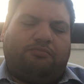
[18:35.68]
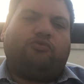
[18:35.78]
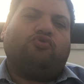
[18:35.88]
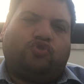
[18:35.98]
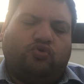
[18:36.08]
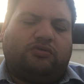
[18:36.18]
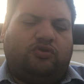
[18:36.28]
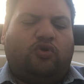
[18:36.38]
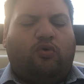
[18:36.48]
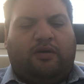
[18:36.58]
you
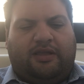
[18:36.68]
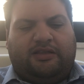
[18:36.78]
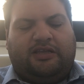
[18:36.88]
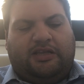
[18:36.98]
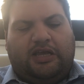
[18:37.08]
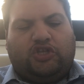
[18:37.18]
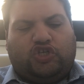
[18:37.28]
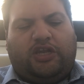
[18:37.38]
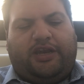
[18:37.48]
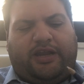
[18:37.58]
should know in, in, in
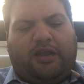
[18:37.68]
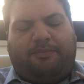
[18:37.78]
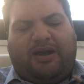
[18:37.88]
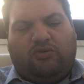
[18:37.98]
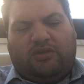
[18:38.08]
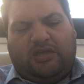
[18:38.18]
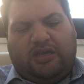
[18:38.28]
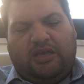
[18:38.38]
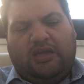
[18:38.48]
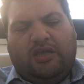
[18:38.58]
general about
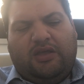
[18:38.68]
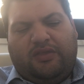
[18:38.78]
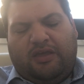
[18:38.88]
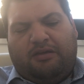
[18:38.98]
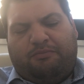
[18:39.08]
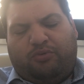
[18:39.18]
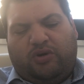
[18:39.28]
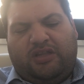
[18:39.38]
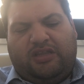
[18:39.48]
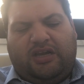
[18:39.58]
the the
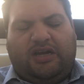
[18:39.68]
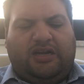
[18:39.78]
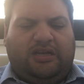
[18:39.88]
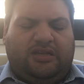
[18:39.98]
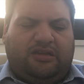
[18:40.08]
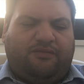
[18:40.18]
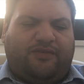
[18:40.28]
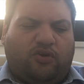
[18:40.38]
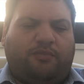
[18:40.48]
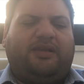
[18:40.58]
political and
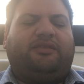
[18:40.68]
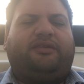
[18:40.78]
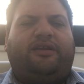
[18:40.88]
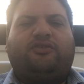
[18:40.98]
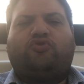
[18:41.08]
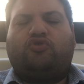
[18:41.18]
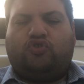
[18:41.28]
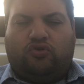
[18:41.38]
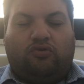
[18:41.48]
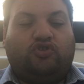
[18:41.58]
environmental and
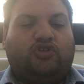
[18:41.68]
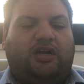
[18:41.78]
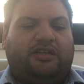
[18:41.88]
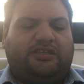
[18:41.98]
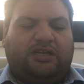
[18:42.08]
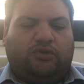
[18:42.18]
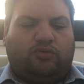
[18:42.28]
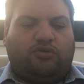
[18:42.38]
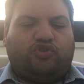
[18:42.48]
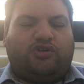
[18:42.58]
sociological and
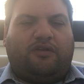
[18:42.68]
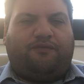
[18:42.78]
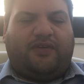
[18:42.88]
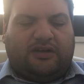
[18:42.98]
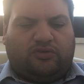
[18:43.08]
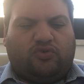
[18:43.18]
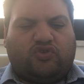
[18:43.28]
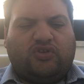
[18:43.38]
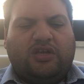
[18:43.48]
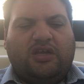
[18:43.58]
technological
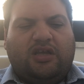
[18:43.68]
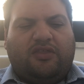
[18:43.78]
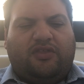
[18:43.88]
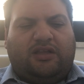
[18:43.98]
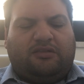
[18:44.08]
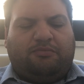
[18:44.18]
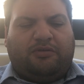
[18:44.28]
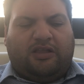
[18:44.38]
factors that